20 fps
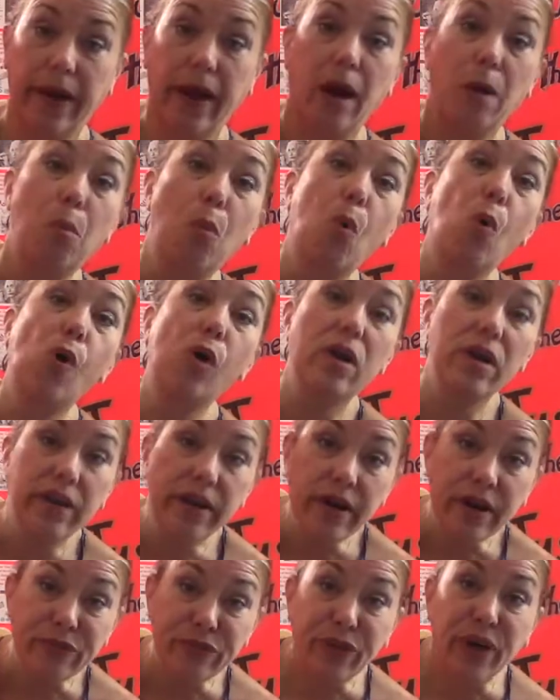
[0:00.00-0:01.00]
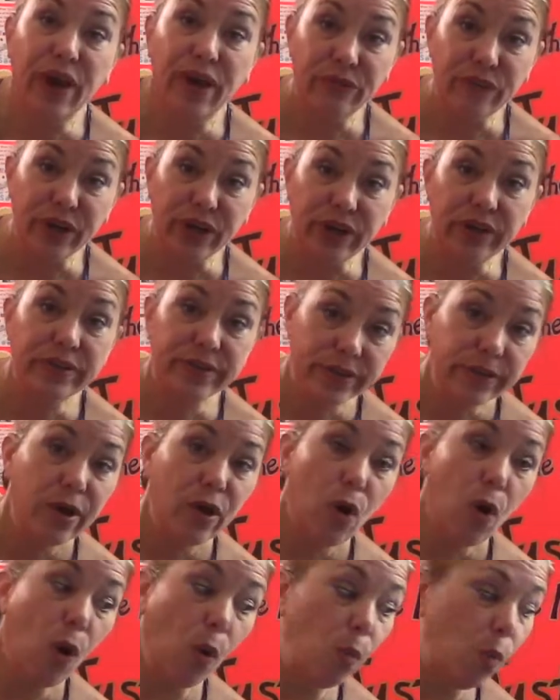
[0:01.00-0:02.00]
got more than enough evidence
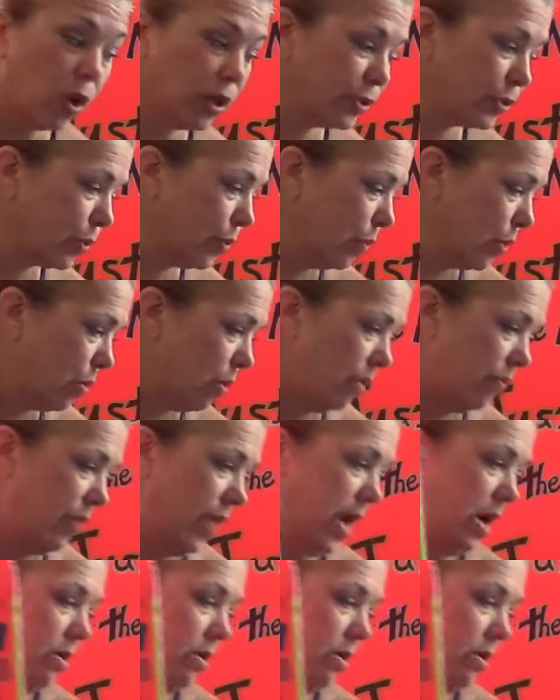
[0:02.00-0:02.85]
on what's going on there.